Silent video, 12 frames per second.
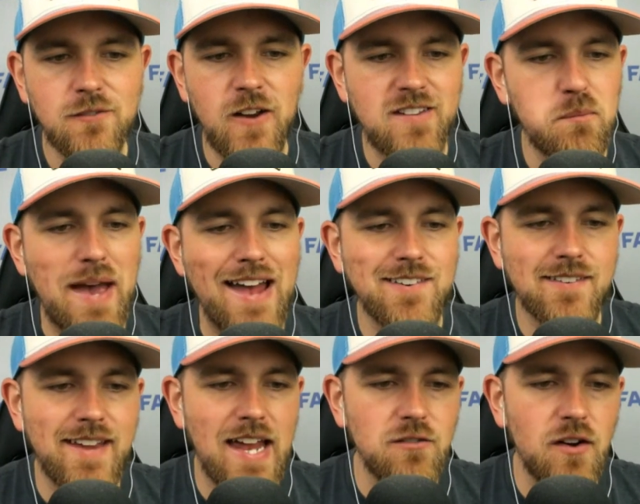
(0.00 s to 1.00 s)
facing Patrick
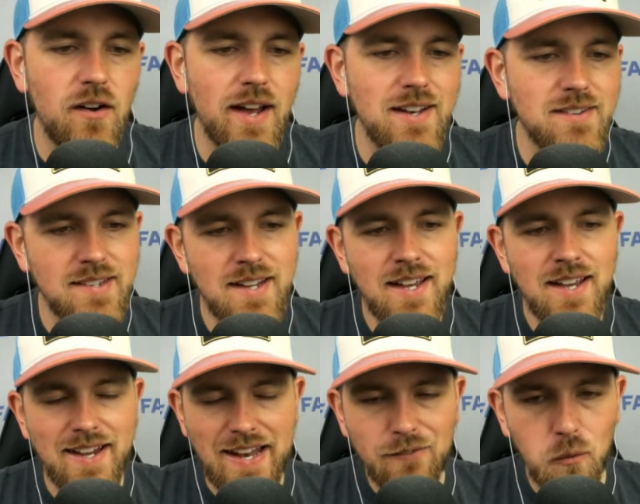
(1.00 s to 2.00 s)
Sandoval, and you never